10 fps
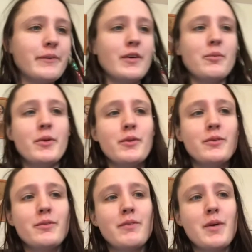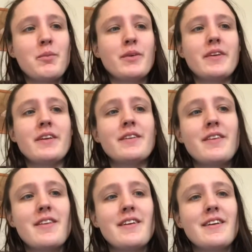upload my birthday
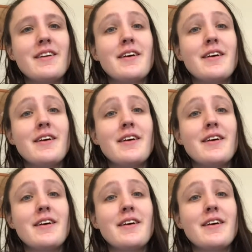thing.